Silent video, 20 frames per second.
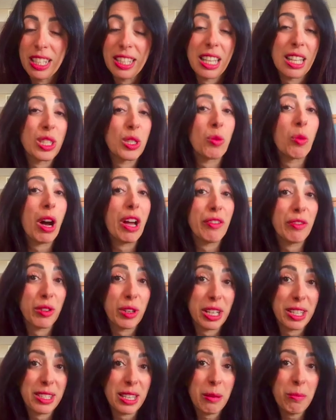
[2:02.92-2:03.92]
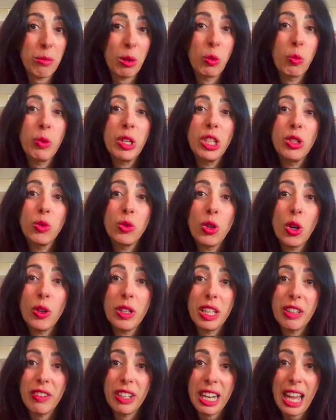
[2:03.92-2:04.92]
That's why, for example, we do not
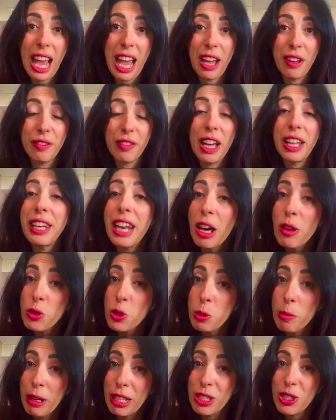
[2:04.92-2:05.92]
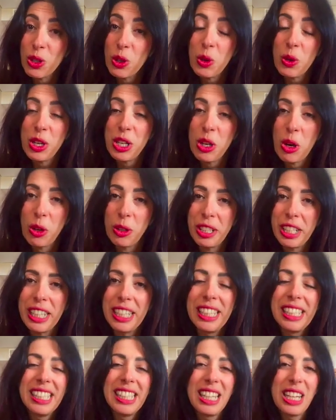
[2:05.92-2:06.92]
even have announcements going on
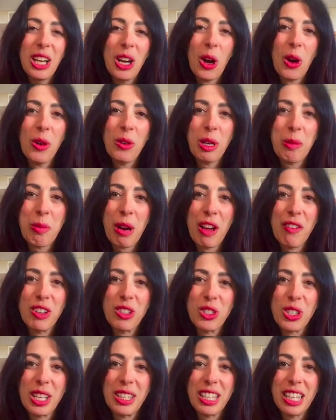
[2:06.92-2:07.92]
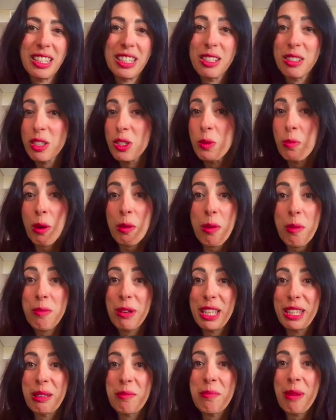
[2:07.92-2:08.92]
a private jet, and this is
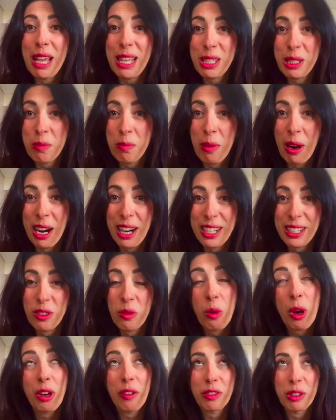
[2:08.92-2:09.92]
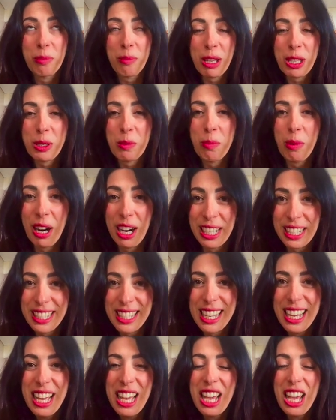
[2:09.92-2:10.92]
probably the best part, one of the best
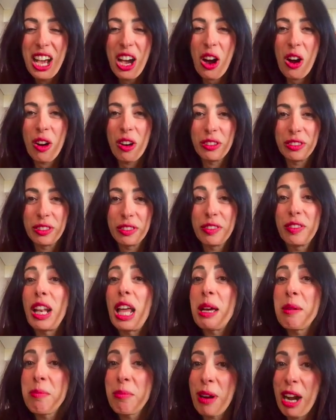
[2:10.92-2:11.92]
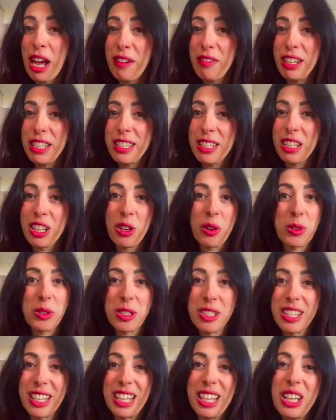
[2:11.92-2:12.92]
parts of flying private,
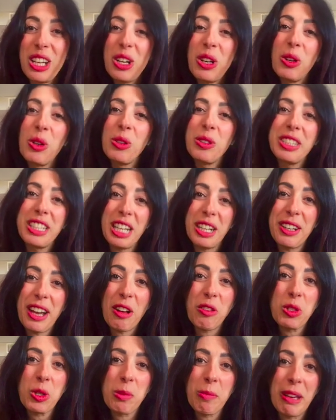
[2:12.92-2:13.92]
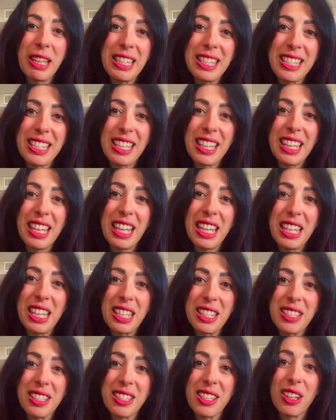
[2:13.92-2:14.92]
because all the announcements
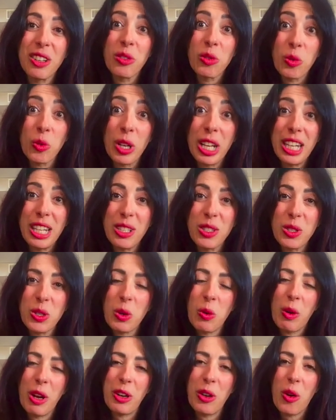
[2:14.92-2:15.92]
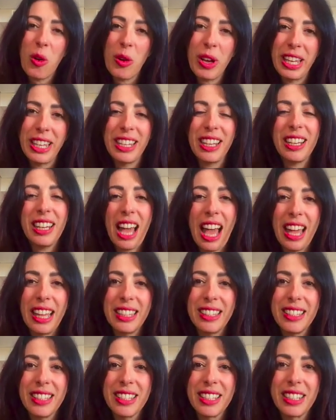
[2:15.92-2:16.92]
is really so annoying,
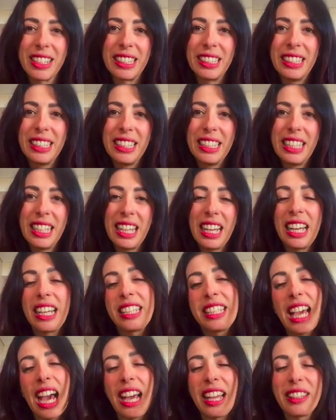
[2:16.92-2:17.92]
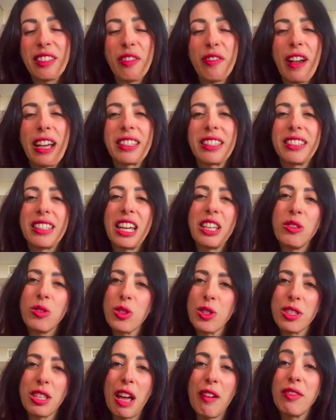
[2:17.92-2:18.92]
and yeah, the fact that you
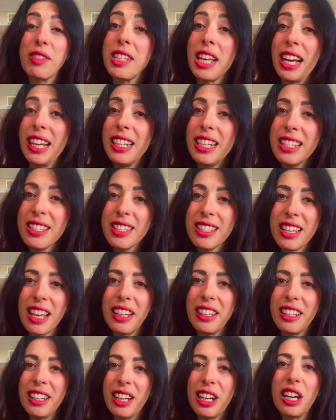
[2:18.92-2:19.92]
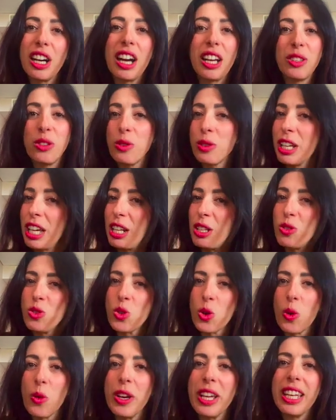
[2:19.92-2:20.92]
just have silence and you can
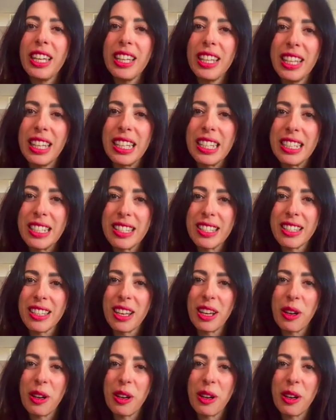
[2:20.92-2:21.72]
enjoy is